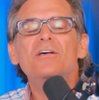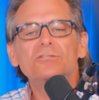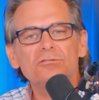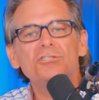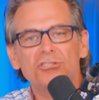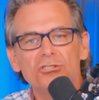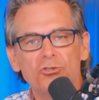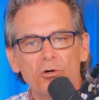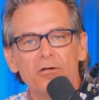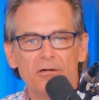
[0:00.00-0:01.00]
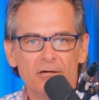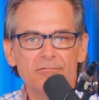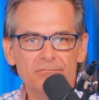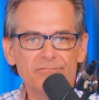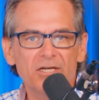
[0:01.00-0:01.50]
So just enjoy
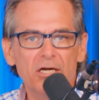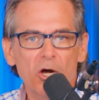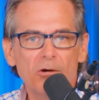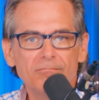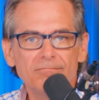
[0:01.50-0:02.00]
the video.